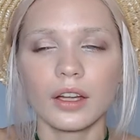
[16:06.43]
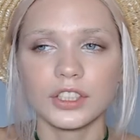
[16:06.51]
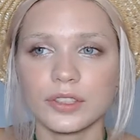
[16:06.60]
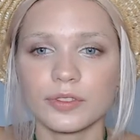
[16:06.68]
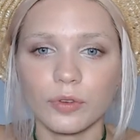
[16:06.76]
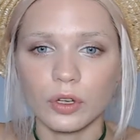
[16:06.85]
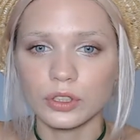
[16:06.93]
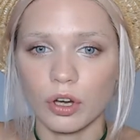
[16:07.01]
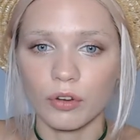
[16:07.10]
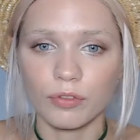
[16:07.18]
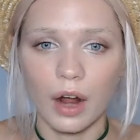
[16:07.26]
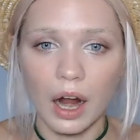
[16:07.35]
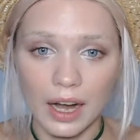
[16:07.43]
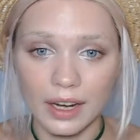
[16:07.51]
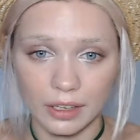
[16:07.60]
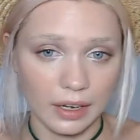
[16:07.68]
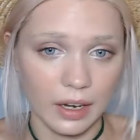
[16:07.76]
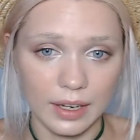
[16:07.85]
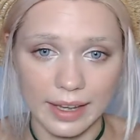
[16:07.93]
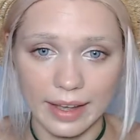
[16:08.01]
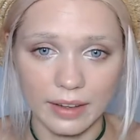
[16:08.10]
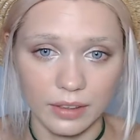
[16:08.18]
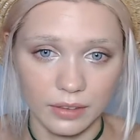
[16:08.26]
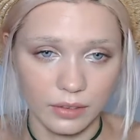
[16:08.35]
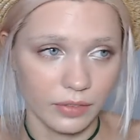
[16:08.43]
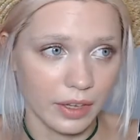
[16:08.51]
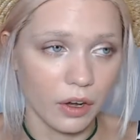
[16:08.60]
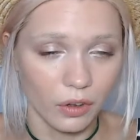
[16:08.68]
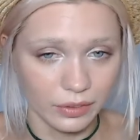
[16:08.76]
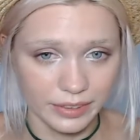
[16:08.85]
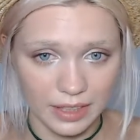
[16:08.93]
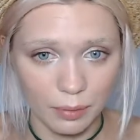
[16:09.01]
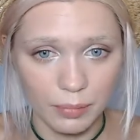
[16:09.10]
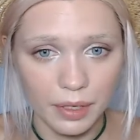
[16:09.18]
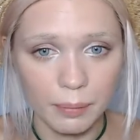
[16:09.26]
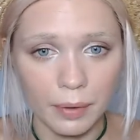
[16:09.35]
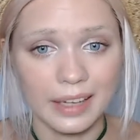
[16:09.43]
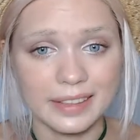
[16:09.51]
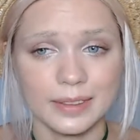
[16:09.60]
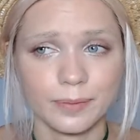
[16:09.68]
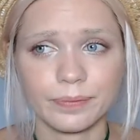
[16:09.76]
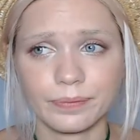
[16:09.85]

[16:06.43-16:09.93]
just fond of arnica gel the whole summer but